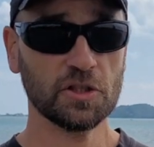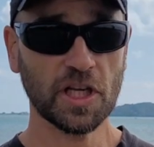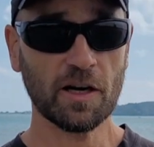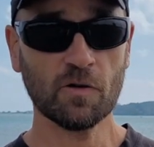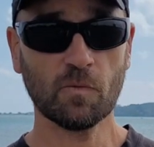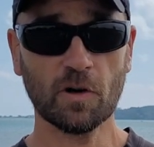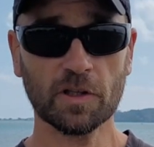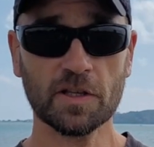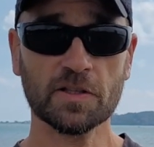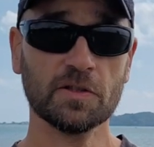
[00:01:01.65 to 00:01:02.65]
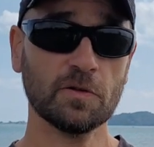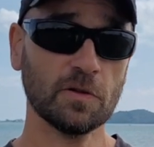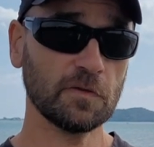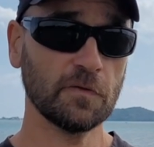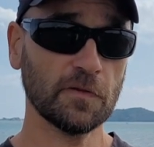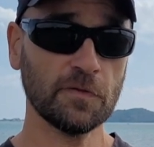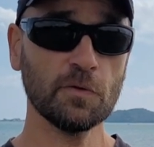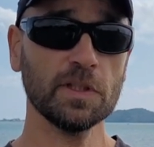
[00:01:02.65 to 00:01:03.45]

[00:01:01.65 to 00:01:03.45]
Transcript: shallow waters to look for food,